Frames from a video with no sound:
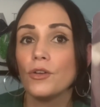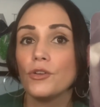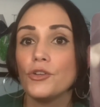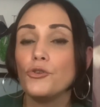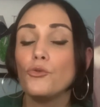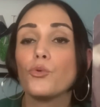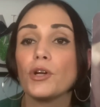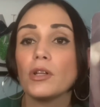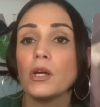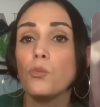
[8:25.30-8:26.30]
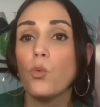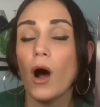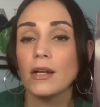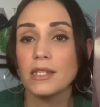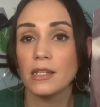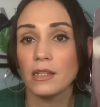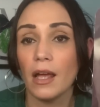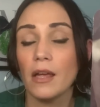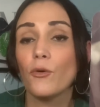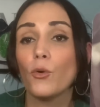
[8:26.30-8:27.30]
you really want in
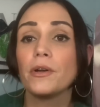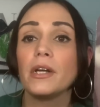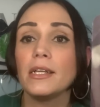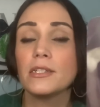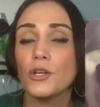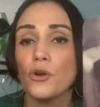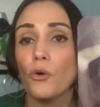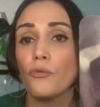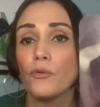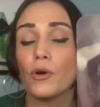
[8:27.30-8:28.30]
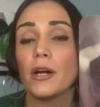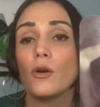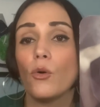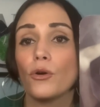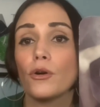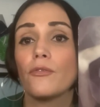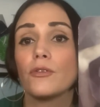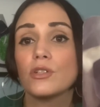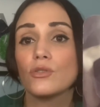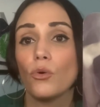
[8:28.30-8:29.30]
life or need to go for in order for
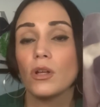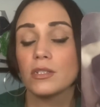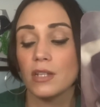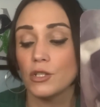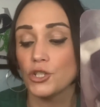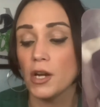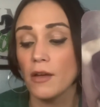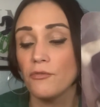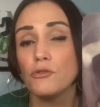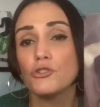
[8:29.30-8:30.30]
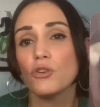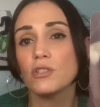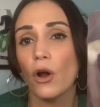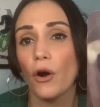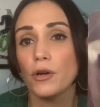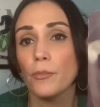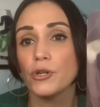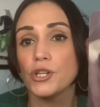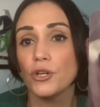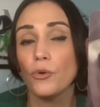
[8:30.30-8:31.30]
soul ascension. If you chose card number
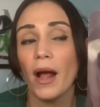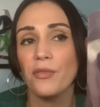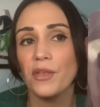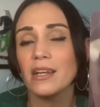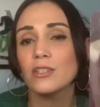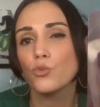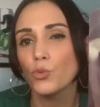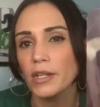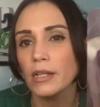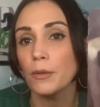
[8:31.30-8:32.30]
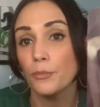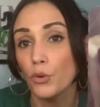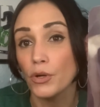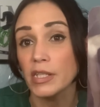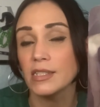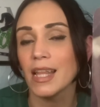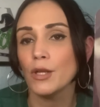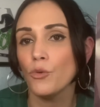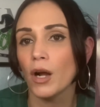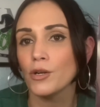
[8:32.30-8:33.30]
two, I think it's really important that
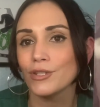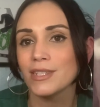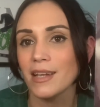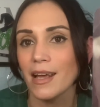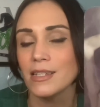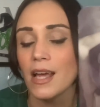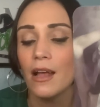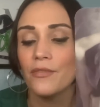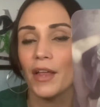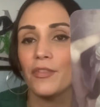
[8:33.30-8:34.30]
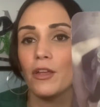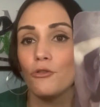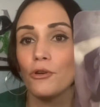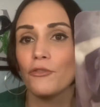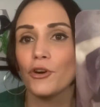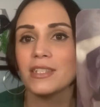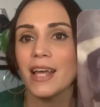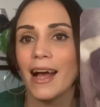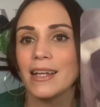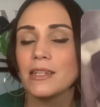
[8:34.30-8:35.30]
you understand that the universe
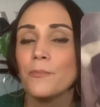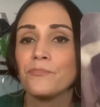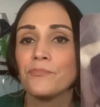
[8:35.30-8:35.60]
has